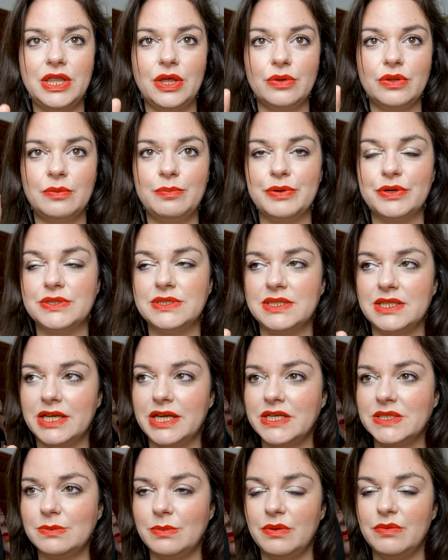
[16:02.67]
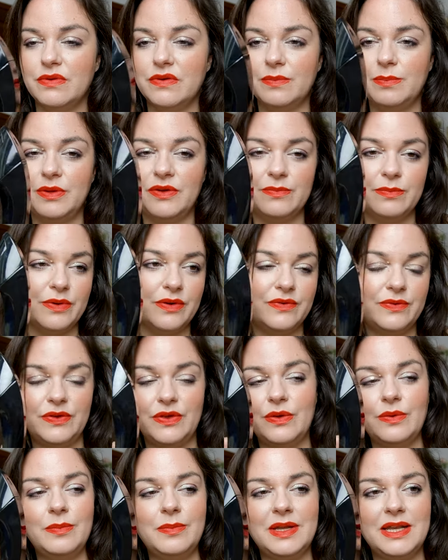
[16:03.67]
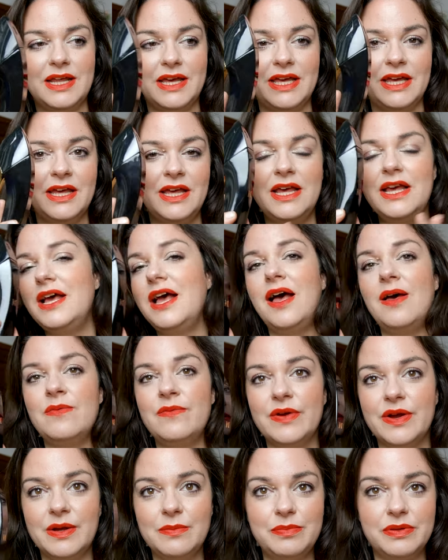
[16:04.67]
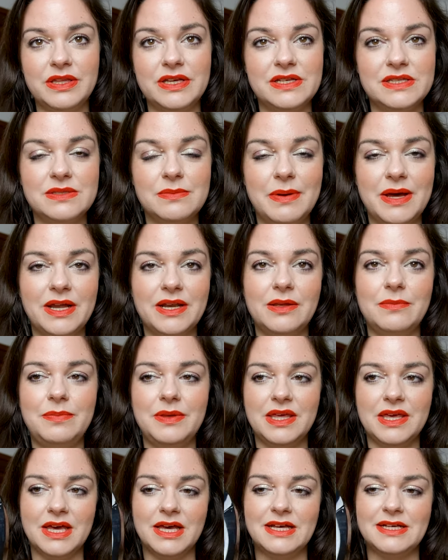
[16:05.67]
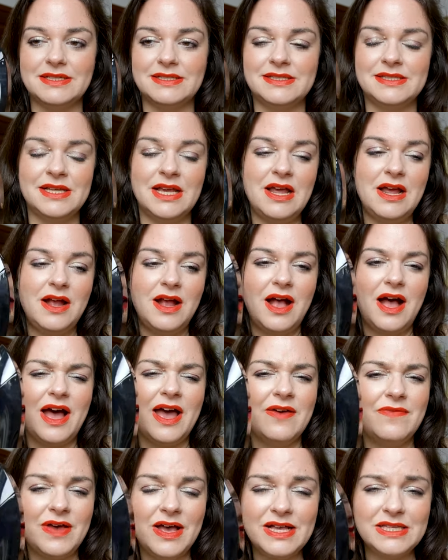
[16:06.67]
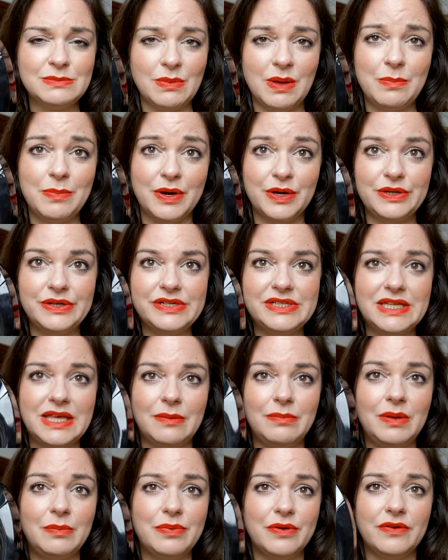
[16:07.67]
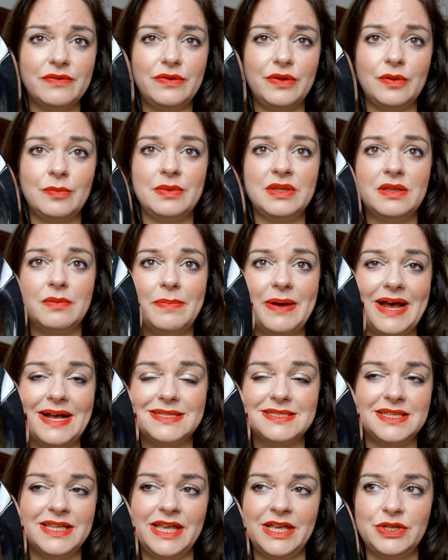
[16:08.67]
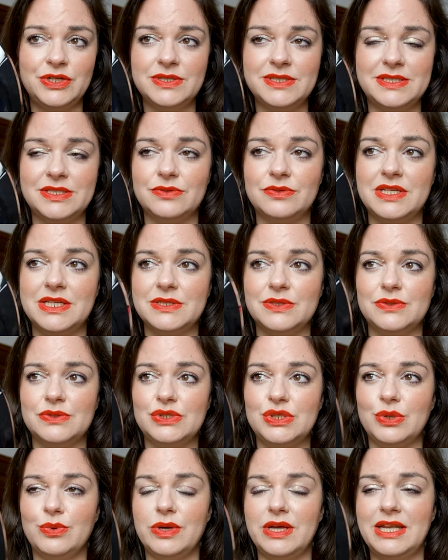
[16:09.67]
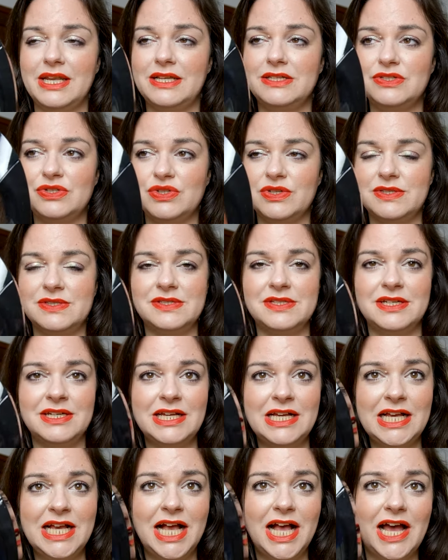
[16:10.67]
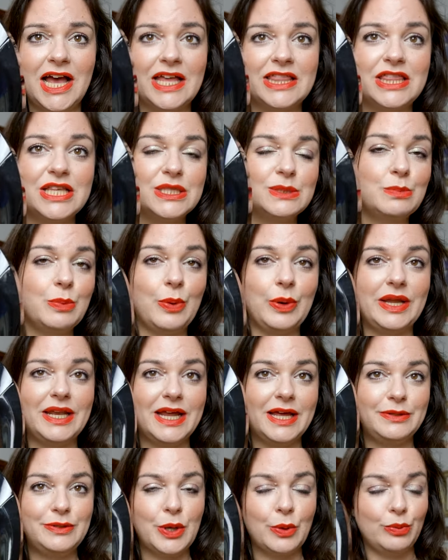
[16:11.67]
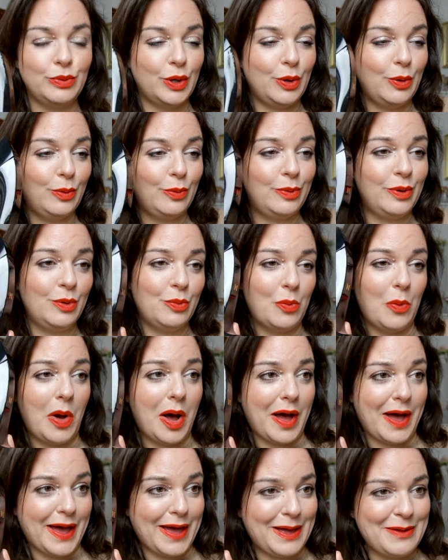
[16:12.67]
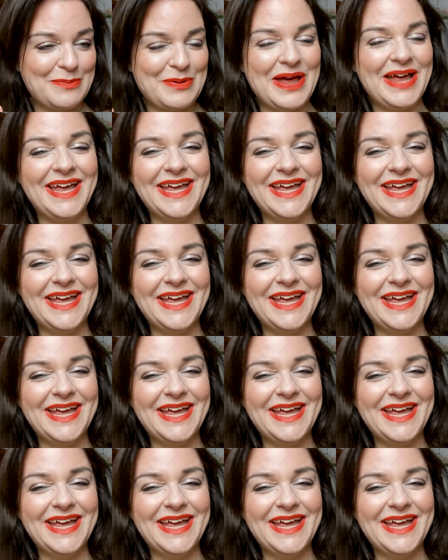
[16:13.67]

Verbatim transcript: the only person that gives me perfume, and I I'm very pleased about it because I've asked my partner to get me perfume in the past, and he just still doesn't do it. It's just at this point I don't know why.